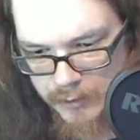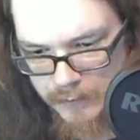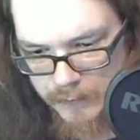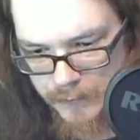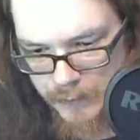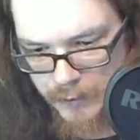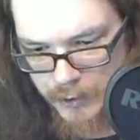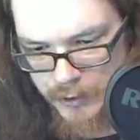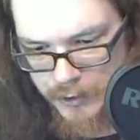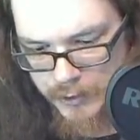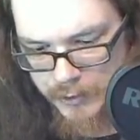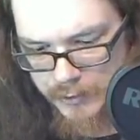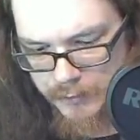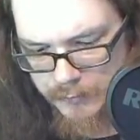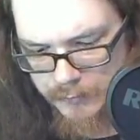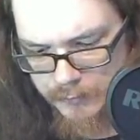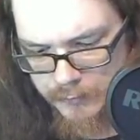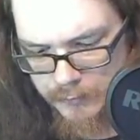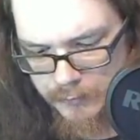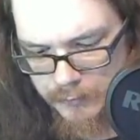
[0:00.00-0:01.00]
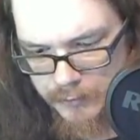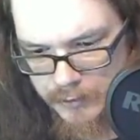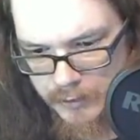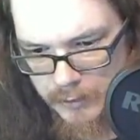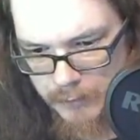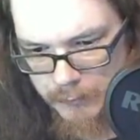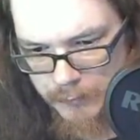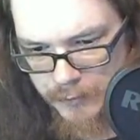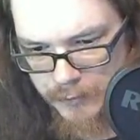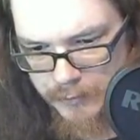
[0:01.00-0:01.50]
unfortunately.
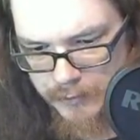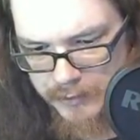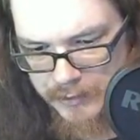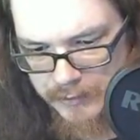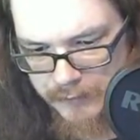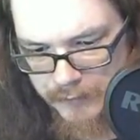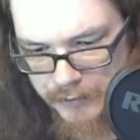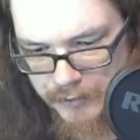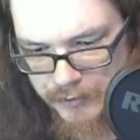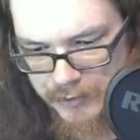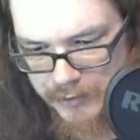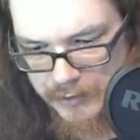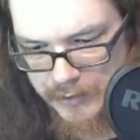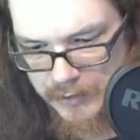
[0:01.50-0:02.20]
Temperance, haven't seen